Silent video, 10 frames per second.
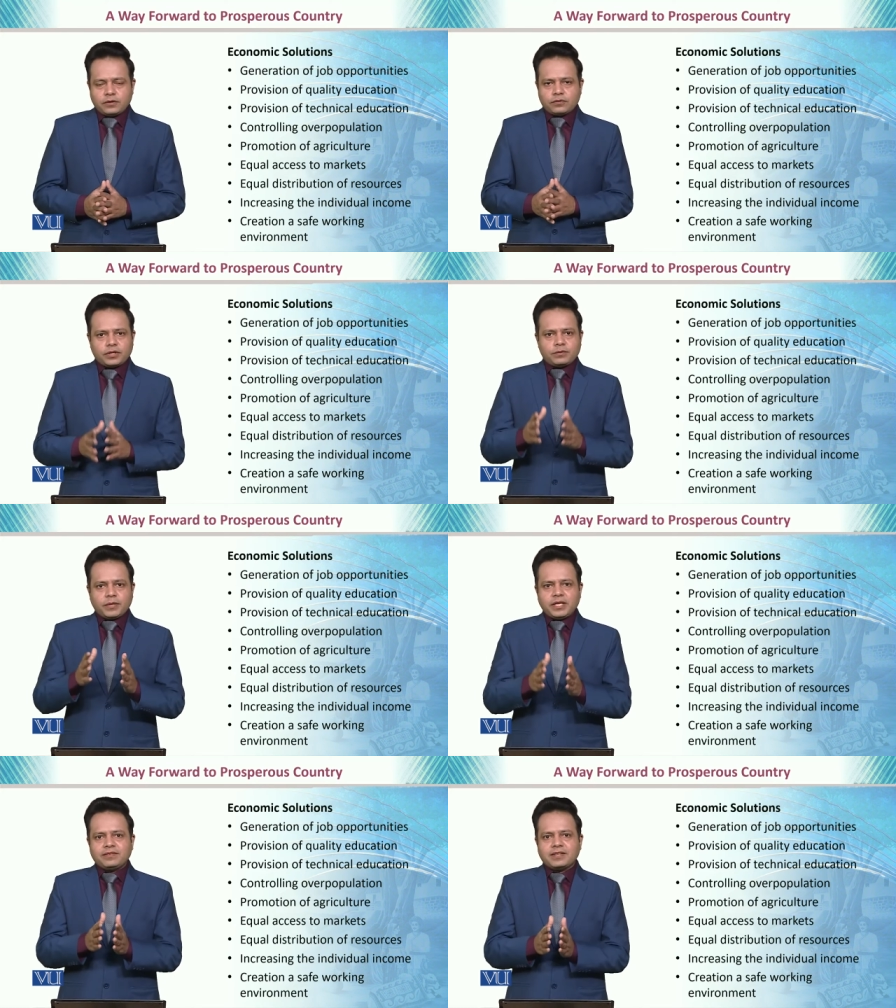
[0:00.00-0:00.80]
So it
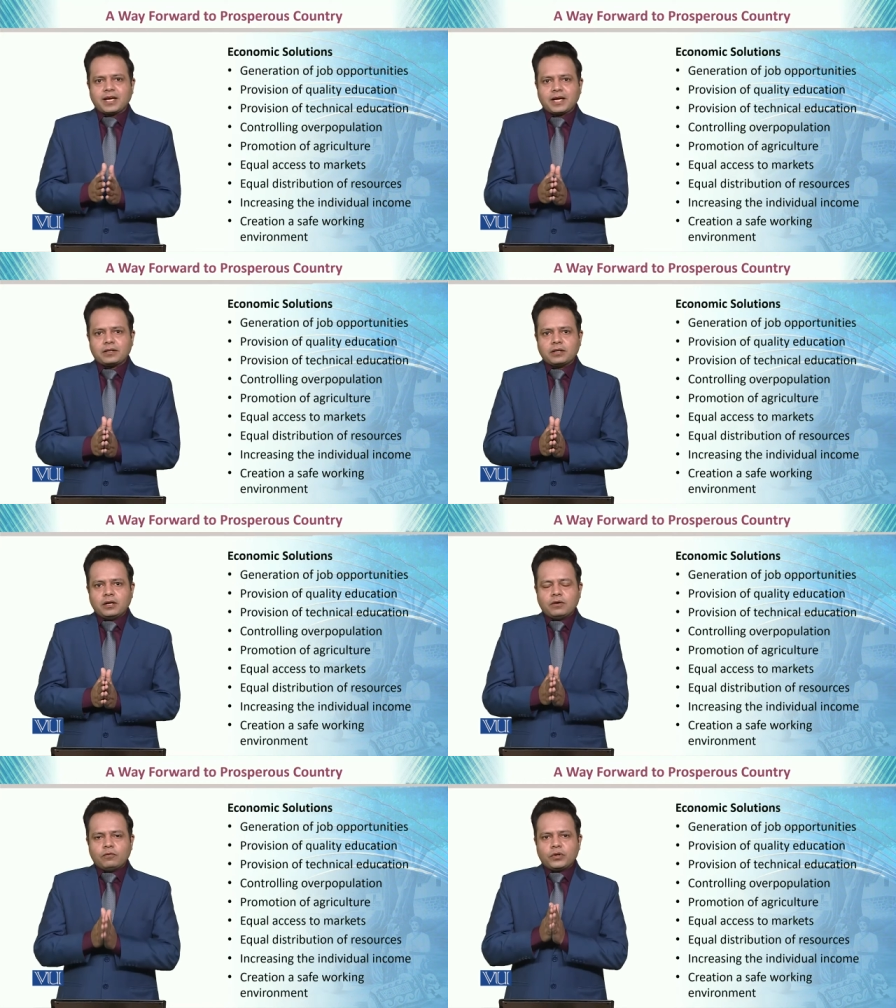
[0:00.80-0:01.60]
means that
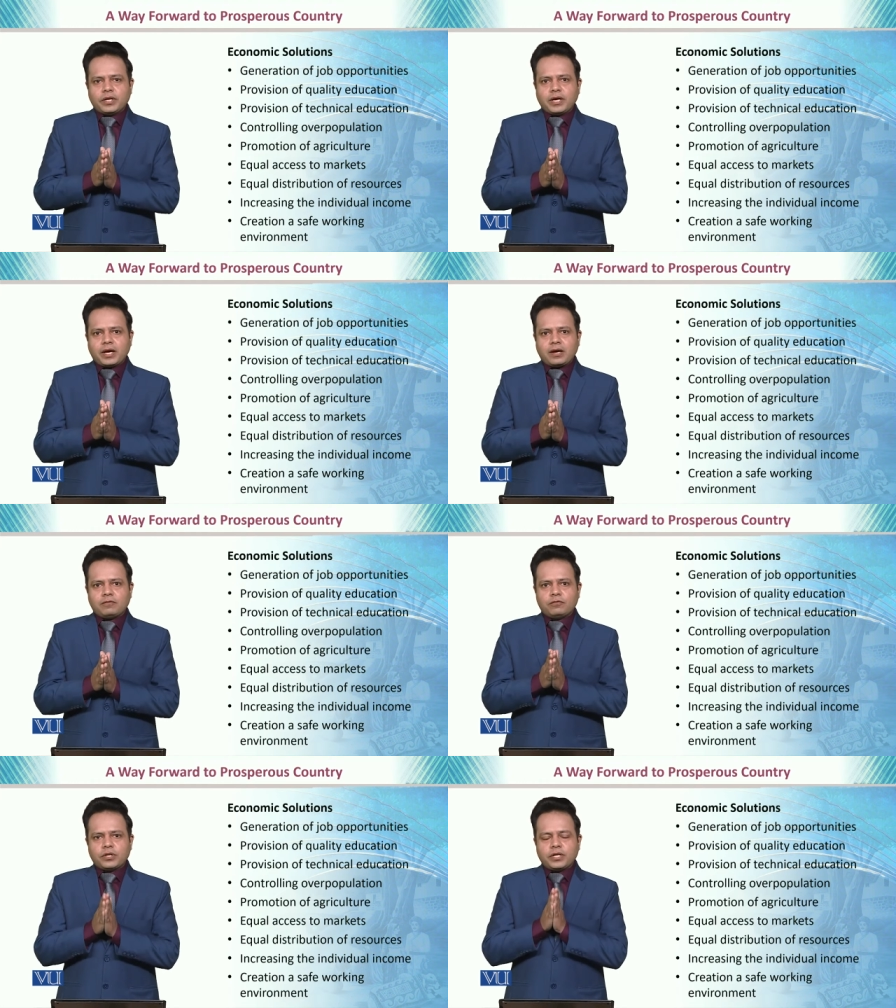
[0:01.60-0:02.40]
we have
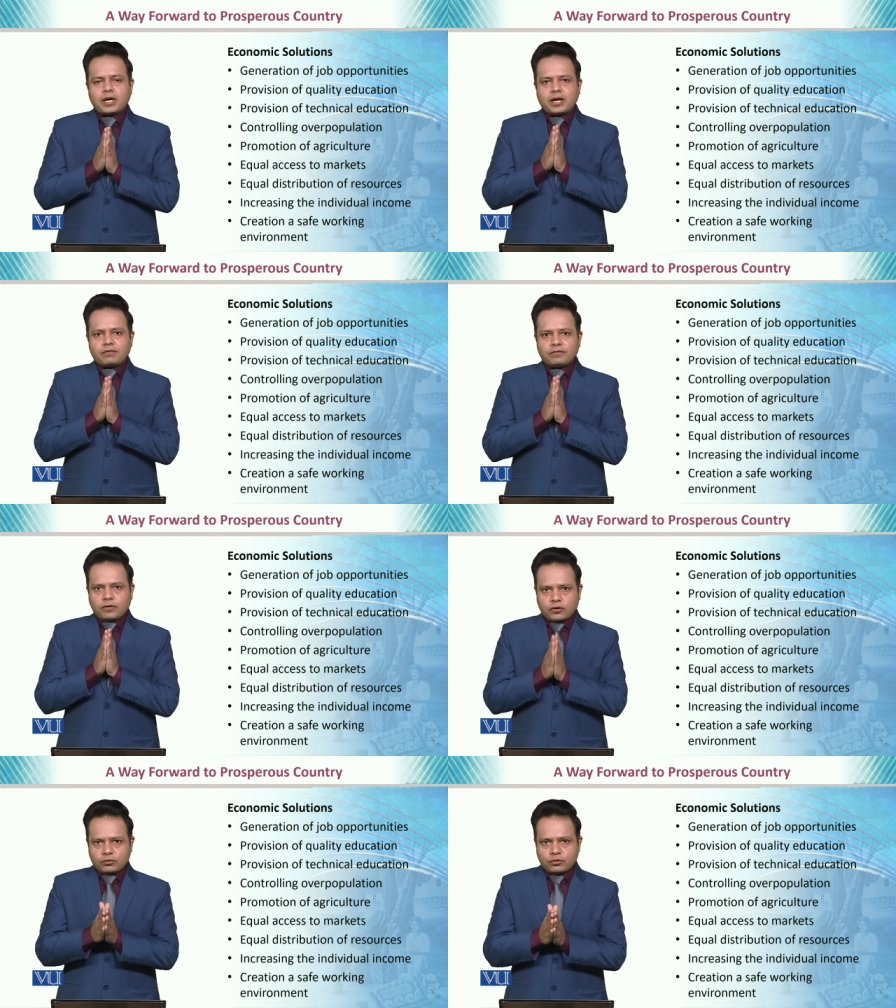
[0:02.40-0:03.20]
we are
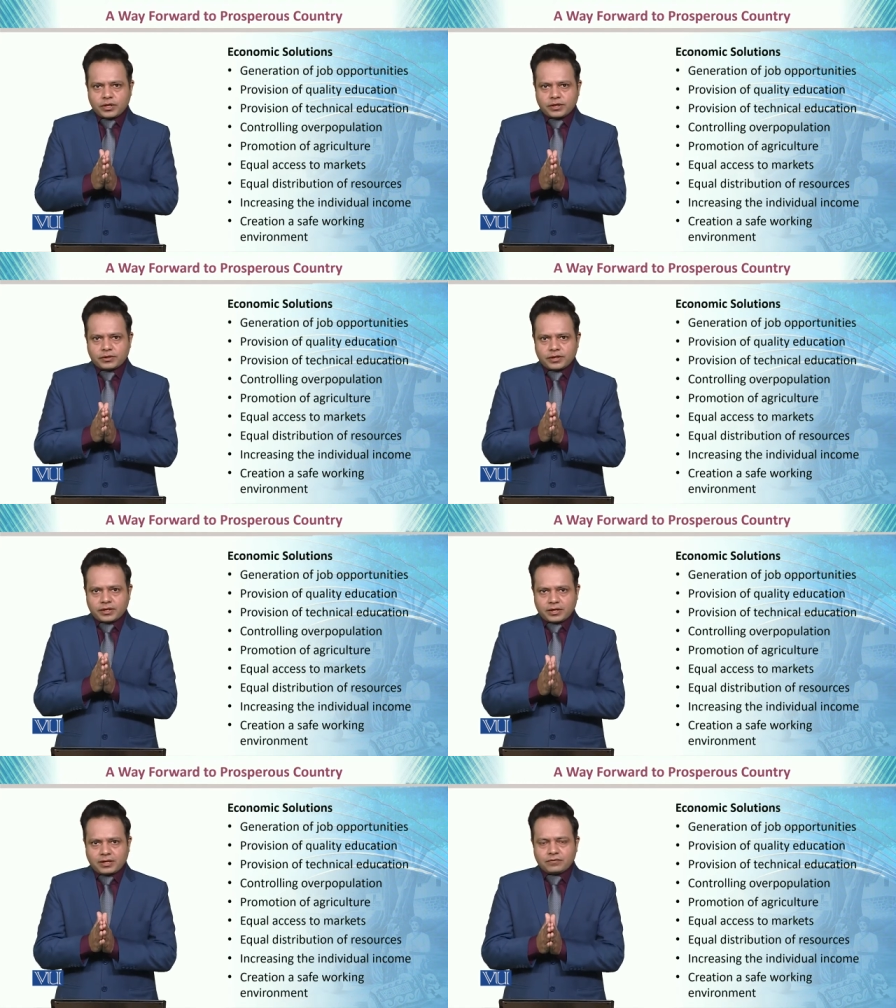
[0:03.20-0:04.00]
fortunate
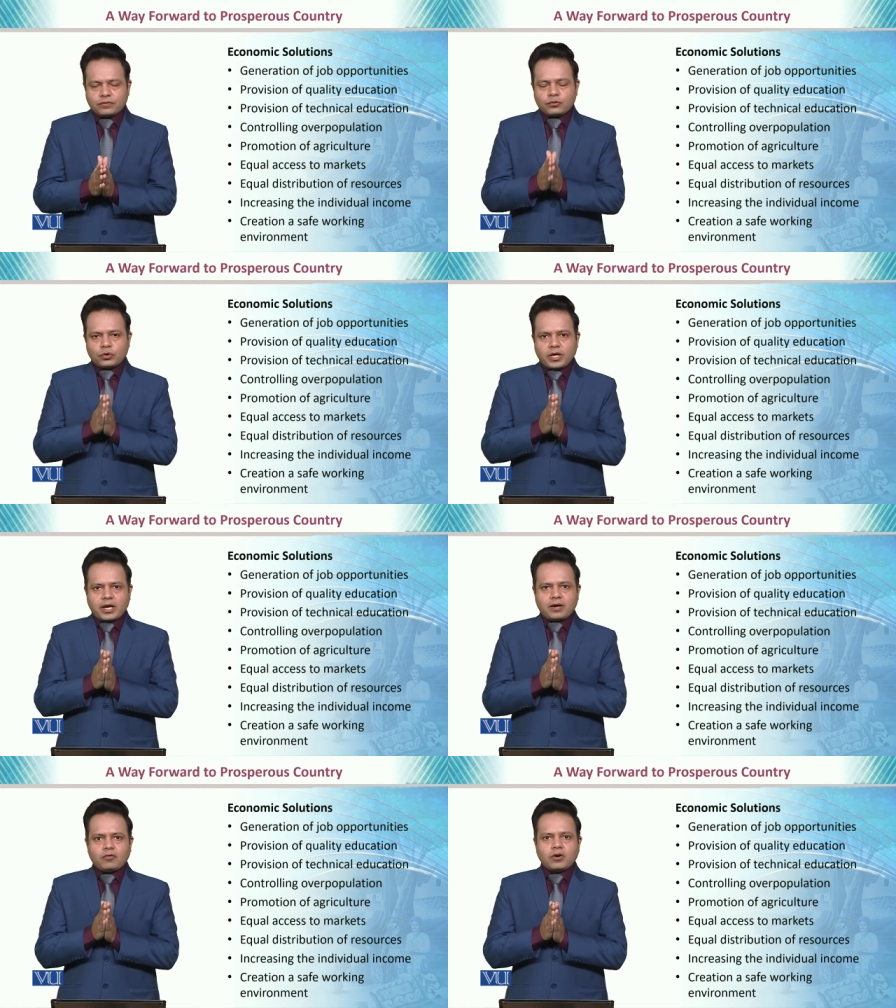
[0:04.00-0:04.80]
enough to
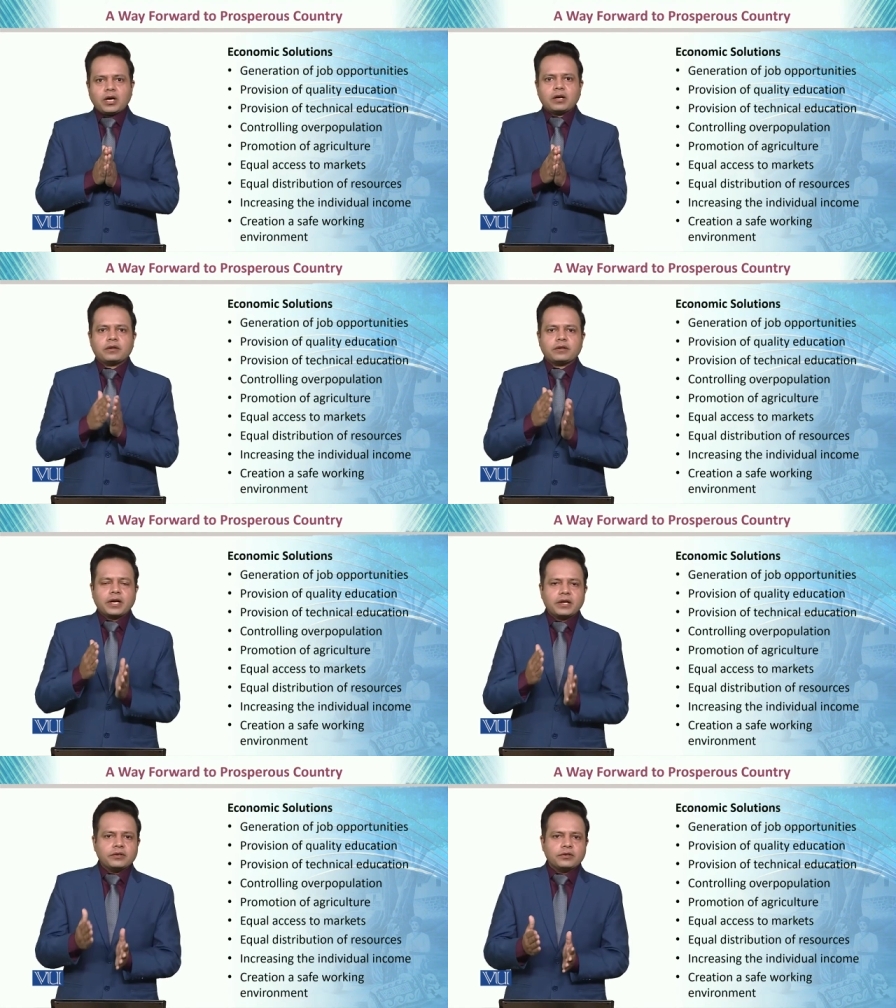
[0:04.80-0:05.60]
have a
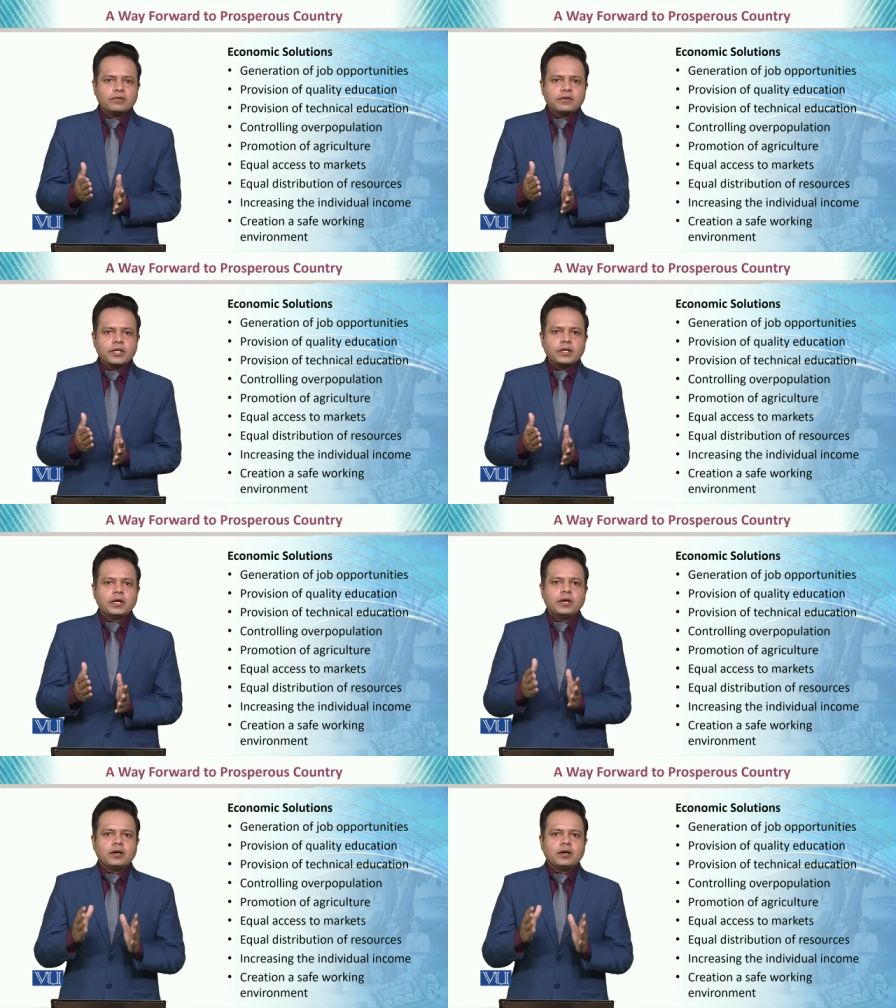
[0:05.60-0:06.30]
relatively